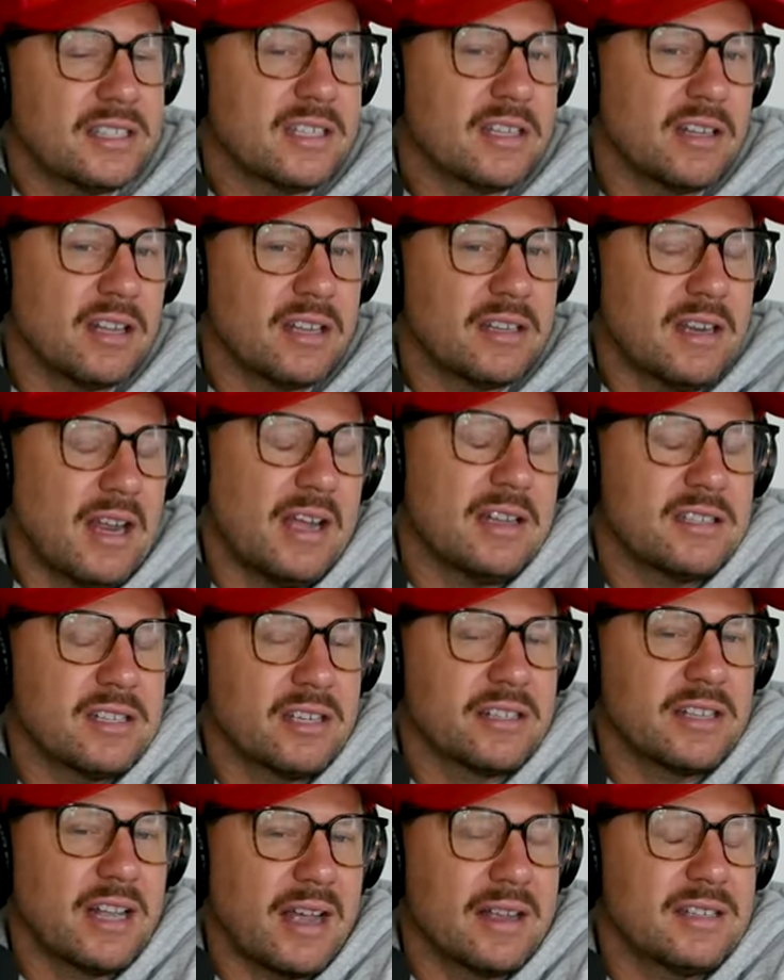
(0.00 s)
still, as
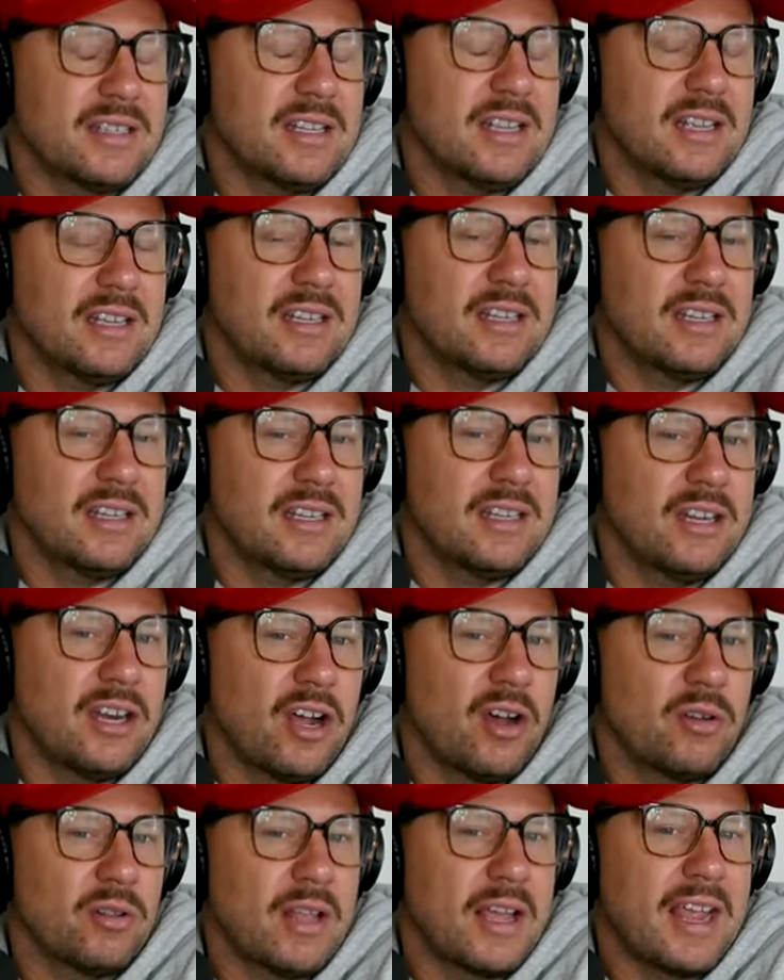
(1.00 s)
long as I, you
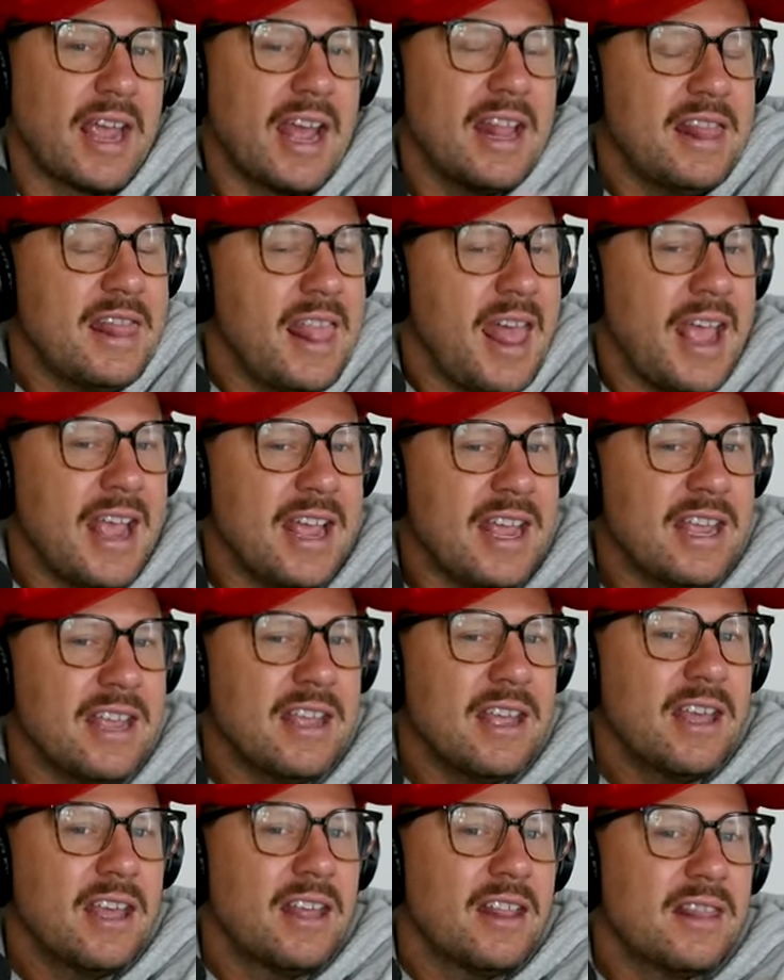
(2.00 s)
know, like, and
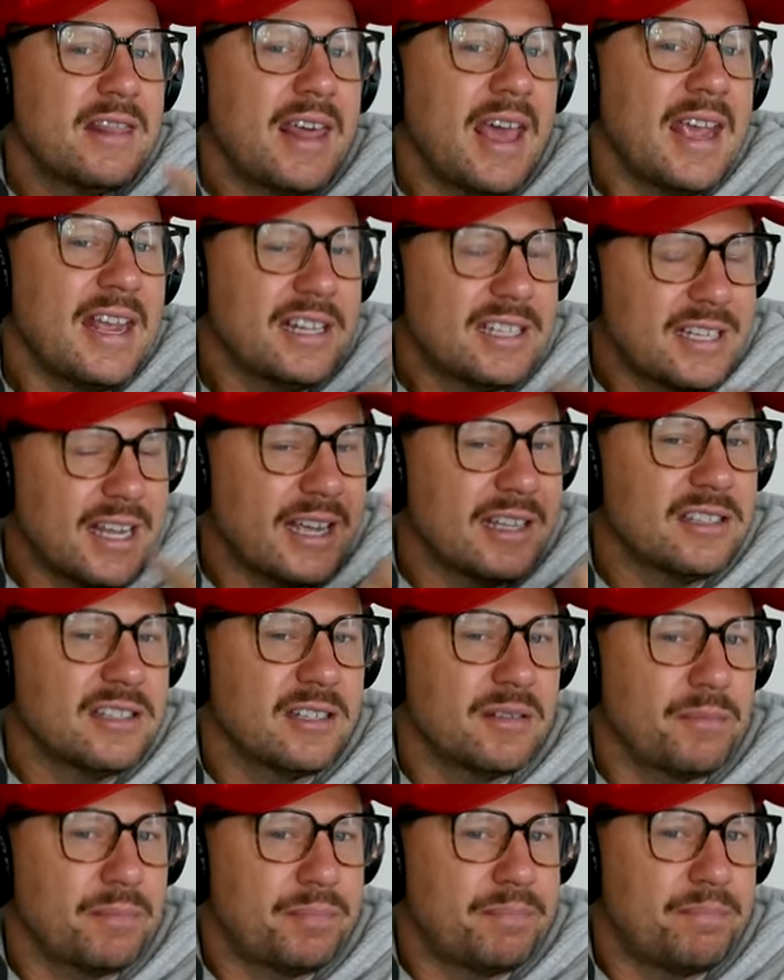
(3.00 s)
they they
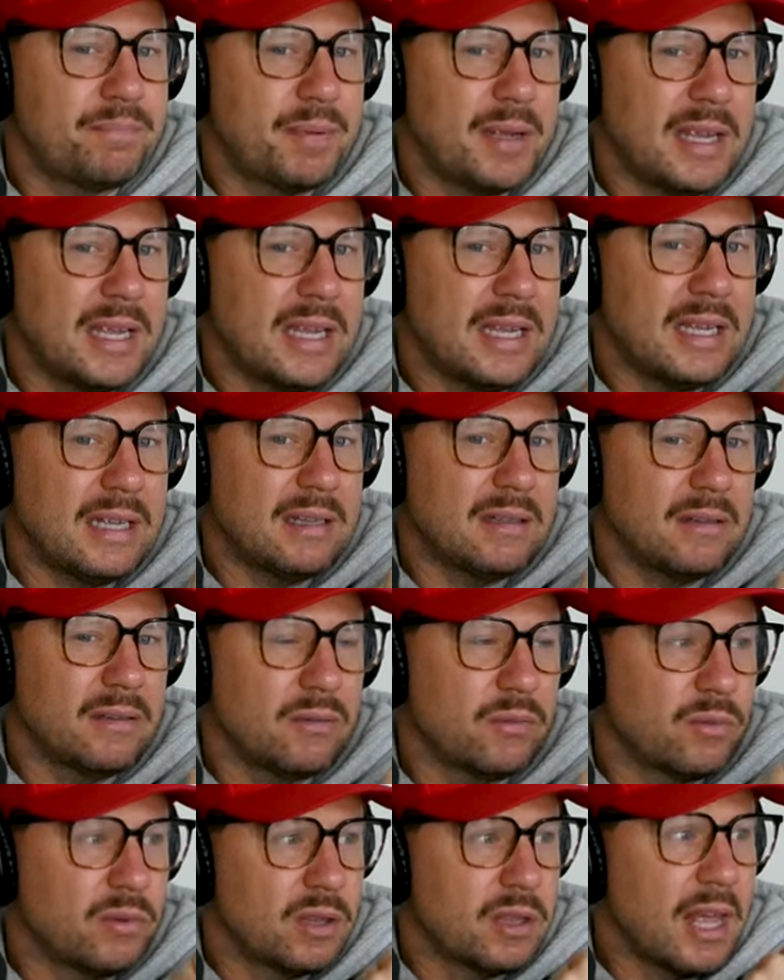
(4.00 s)
tend to be,
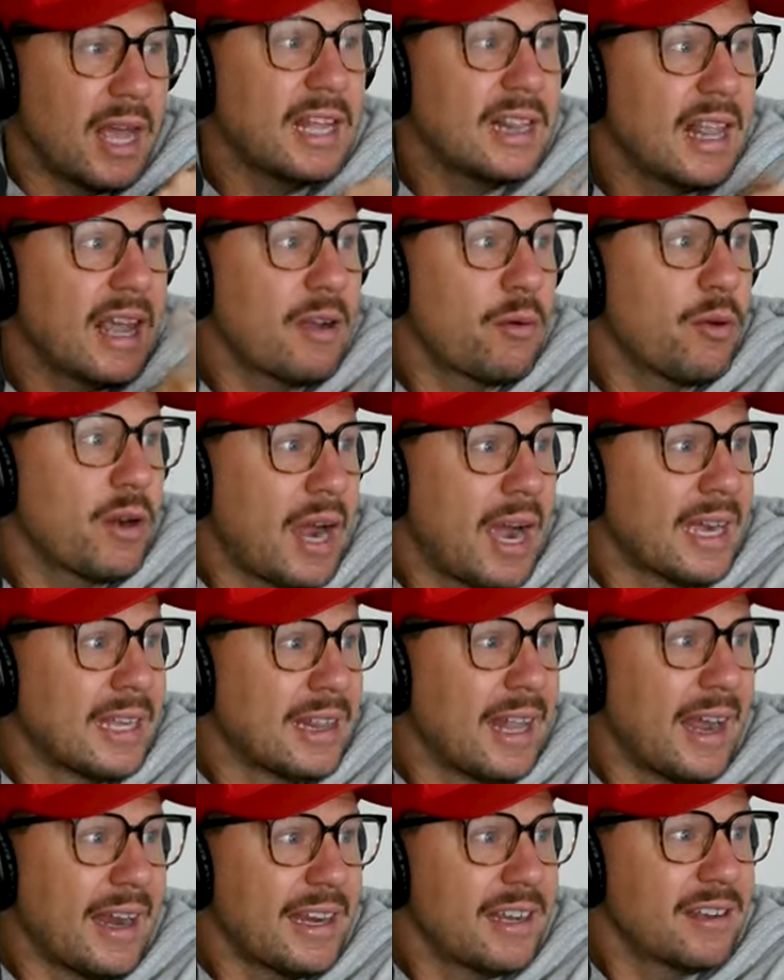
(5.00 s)
they like what I
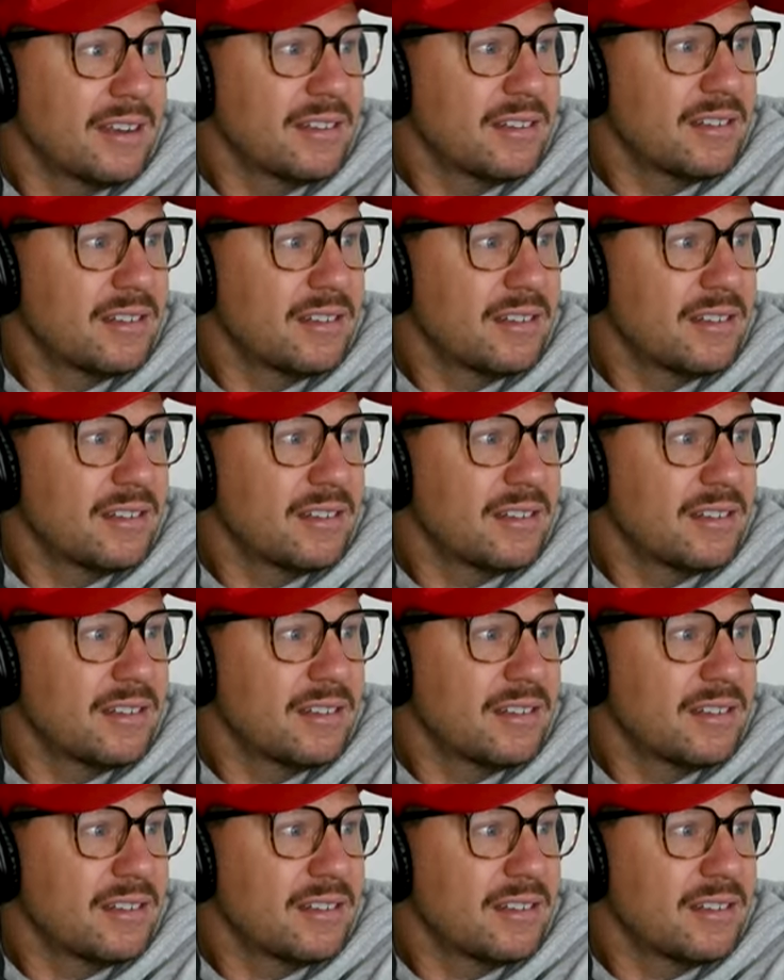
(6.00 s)
like.